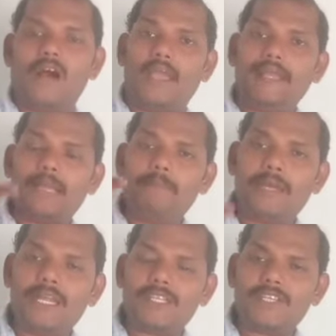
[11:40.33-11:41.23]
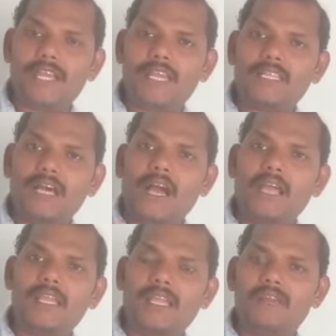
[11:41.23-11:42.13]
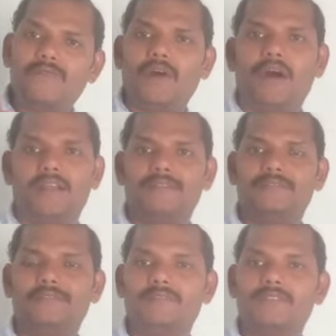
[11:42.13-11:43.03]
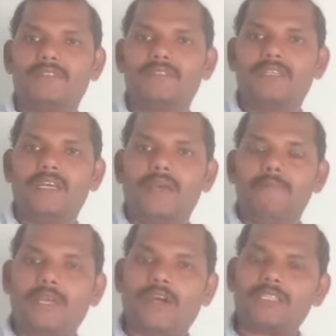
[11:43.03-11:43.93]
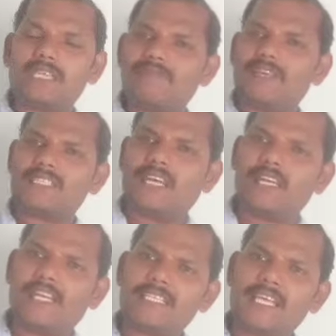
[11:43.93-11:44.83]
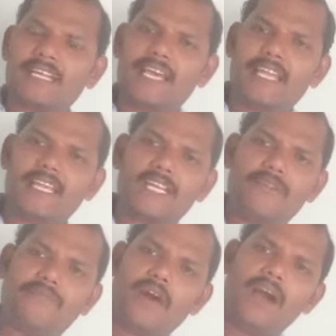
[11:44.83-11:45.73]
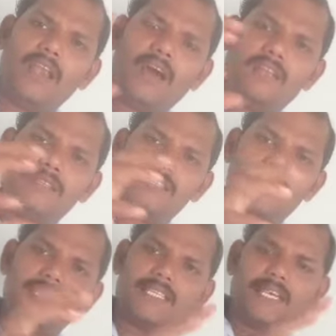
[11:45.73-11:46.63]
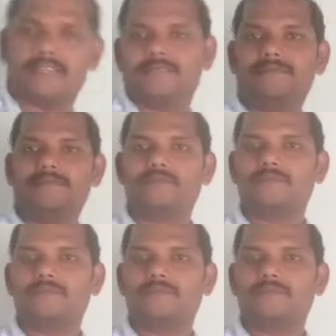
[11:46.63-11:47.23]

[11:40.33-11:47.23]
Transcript: High temperature and the high rainfall, because of the sun rays are directly fall on this region.